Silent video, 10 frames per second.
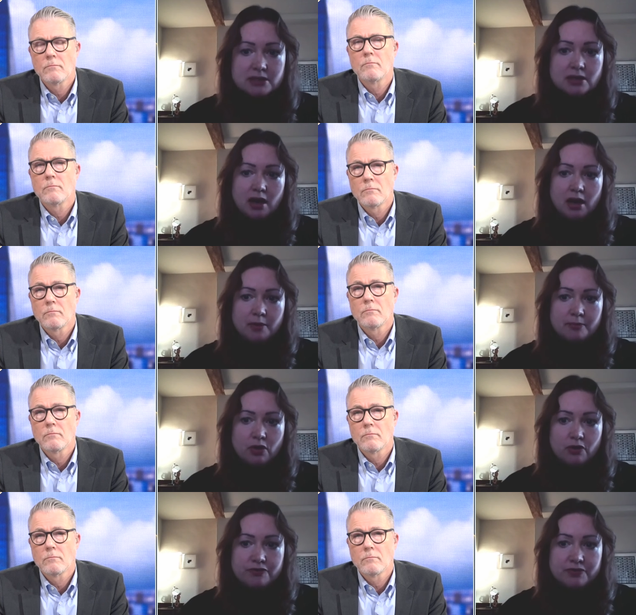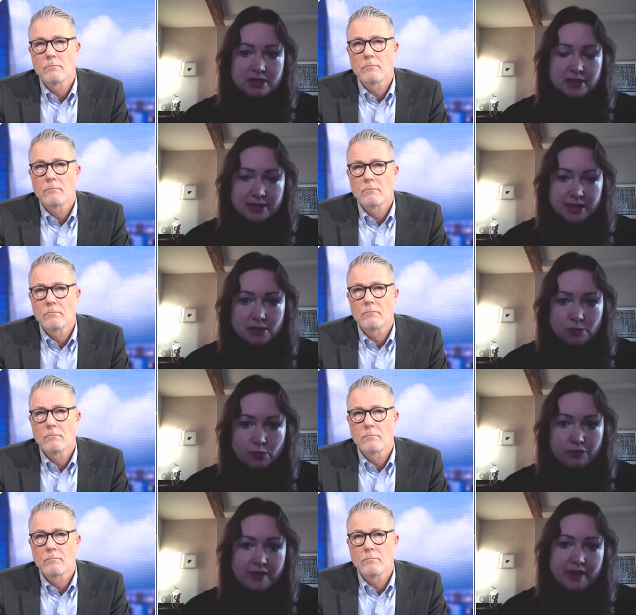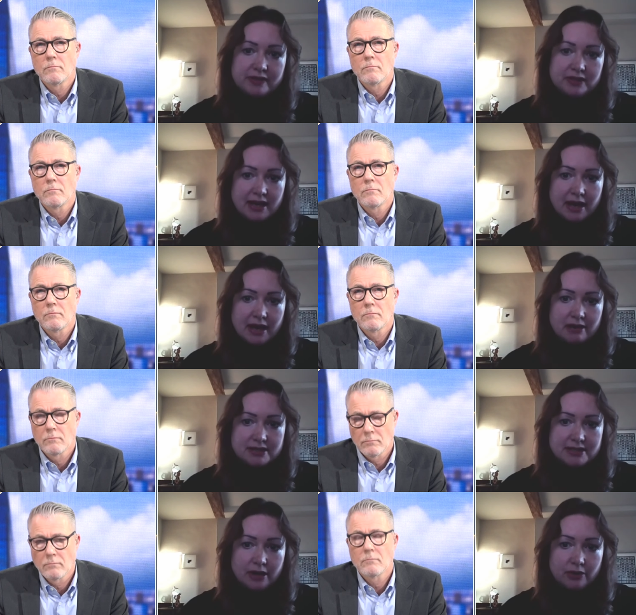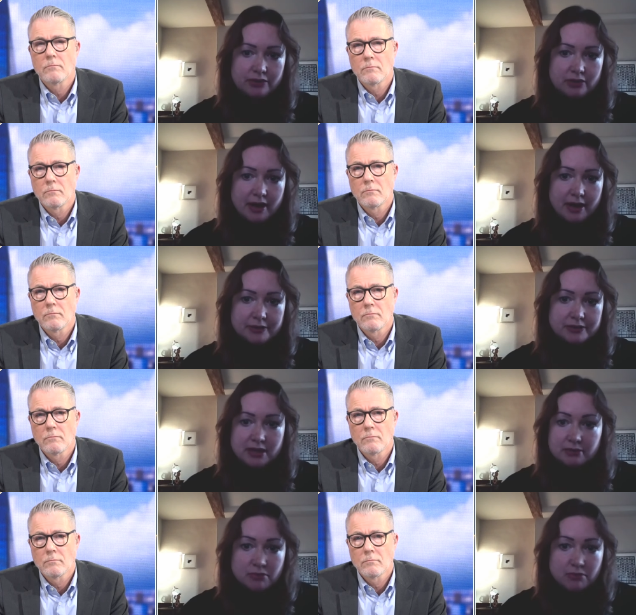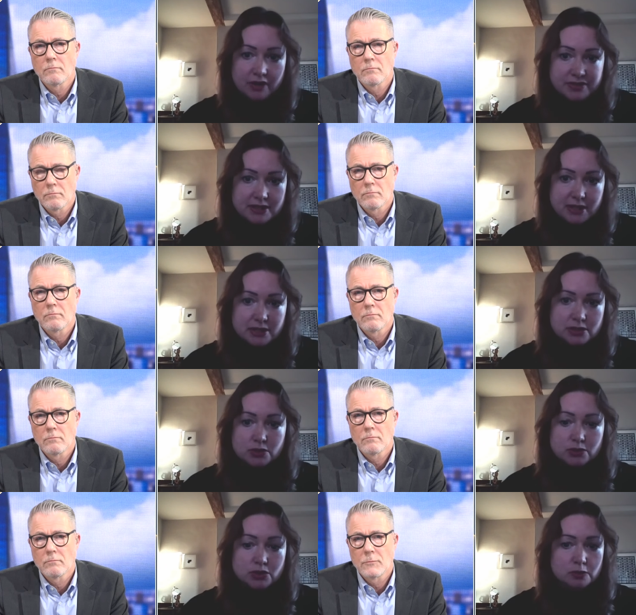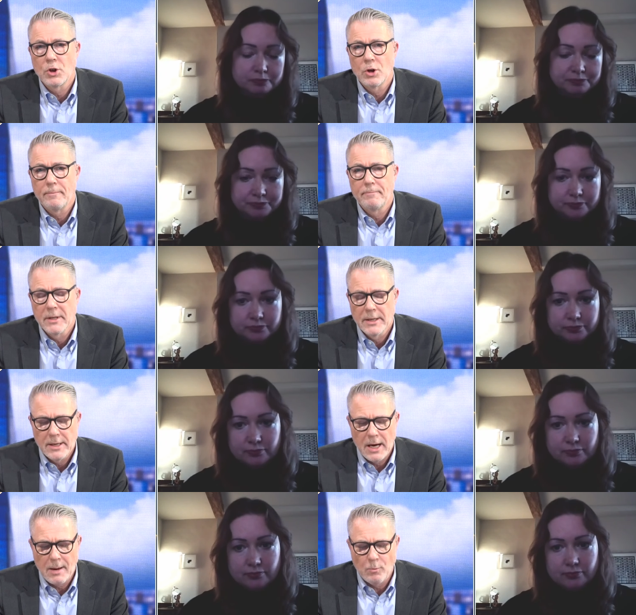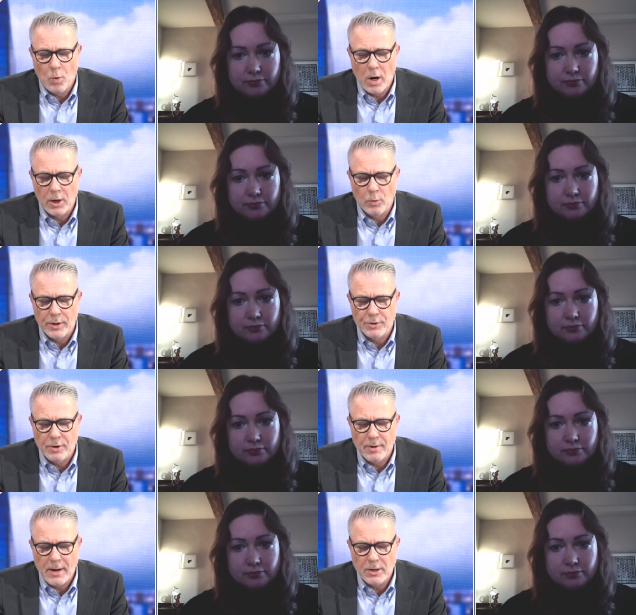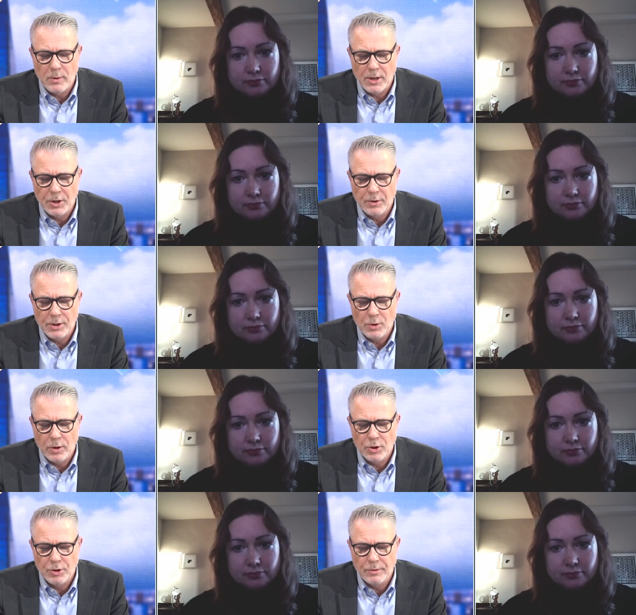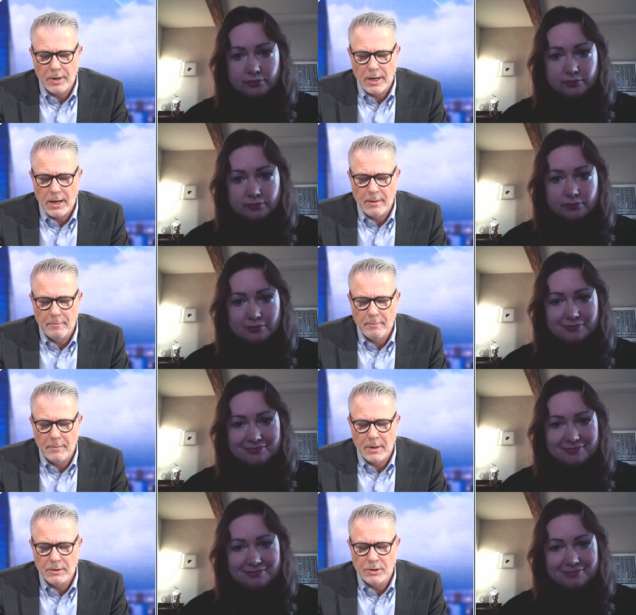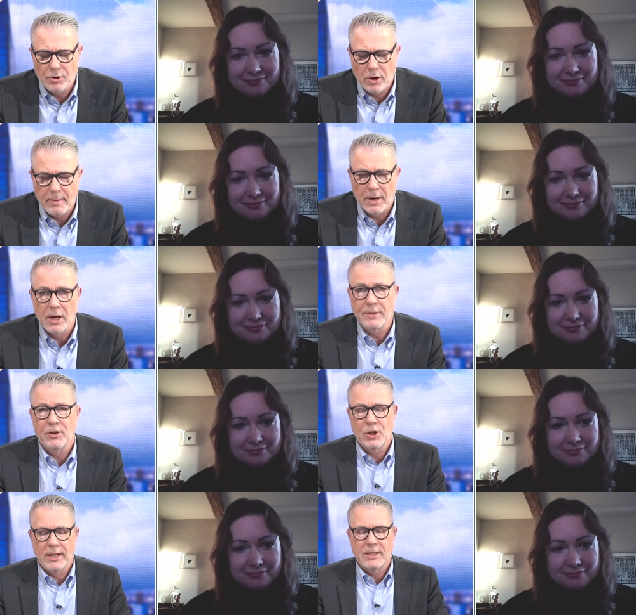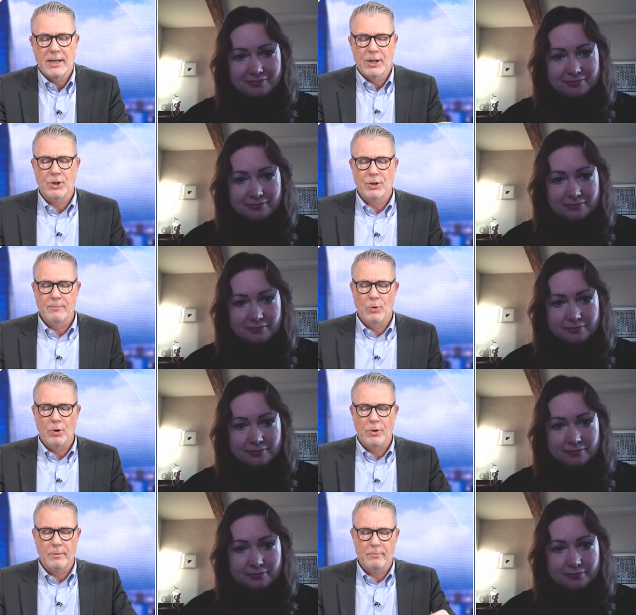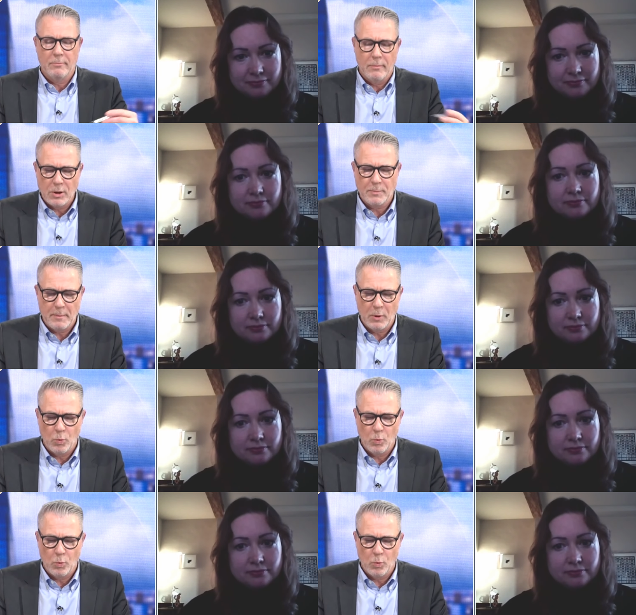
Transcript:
Speaker 1: um, of the kinetic warfare that it carries out on the ground, and other states do too. Sure.
Speaker 2: Um, while you're with us, Ruth, I'm bound to ask you this question: um, a story about artificial intelligence. More, most people are